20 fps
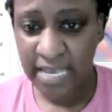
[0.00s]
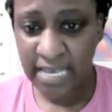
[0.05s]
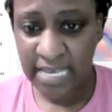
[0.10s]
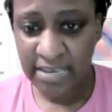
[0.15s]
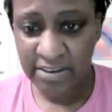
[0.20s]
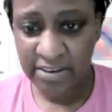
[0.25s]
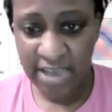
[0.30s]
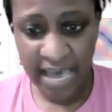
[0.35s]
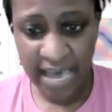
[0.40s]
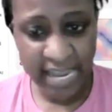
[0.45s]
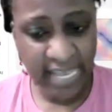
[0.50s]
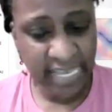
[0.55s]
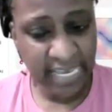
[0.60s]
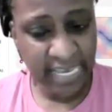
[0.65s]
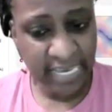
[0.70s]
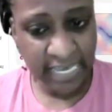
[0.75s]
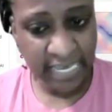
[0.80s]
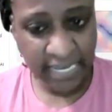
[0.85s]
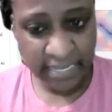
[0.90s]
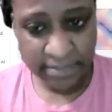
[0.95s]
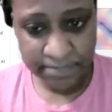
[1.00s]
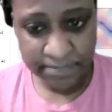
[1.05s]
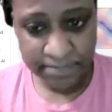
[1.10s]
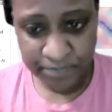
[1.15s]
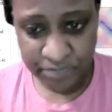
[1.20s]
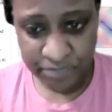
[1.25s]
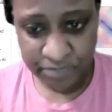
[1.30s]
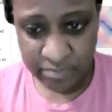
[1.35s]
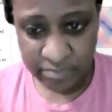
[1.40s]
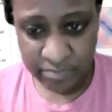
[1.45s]
I didn't get
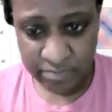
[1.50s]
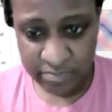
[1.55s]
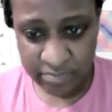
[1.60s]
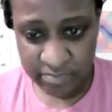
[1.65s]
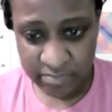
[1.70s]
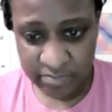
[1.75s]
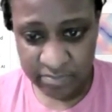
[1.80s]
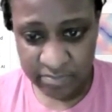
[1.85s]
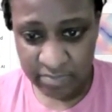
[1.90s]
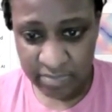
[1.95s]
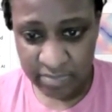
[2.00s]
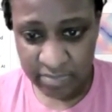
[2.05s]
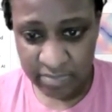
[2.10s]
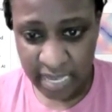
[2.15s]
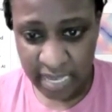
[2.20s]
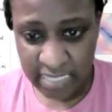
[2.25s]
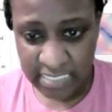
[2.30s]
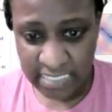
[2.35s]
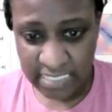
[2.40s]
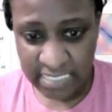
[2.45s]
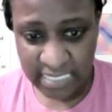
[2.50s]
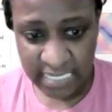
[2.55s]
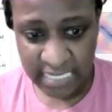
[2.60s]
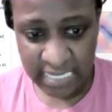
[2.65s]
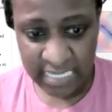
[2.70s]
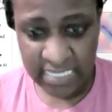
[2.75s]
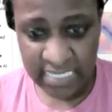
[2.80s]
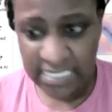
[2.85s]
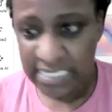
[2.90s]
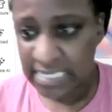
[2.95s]
it. I
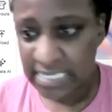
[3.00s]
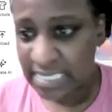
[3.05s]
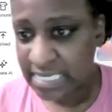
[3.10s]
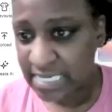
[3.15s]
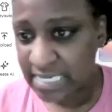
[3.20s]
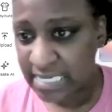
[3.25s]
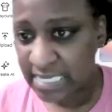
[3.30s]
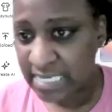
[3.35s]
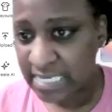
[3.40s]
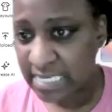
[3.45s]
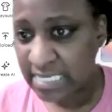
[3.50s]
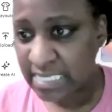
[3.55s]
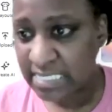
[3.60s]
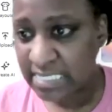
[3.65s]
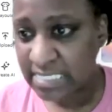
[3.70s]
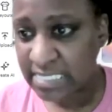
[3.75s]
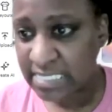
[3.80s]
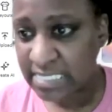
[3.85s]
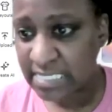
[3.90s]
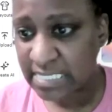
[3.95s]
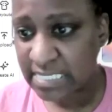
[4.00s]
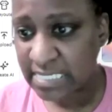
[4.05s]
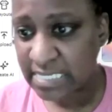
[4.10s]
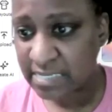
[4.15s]
didn't get it.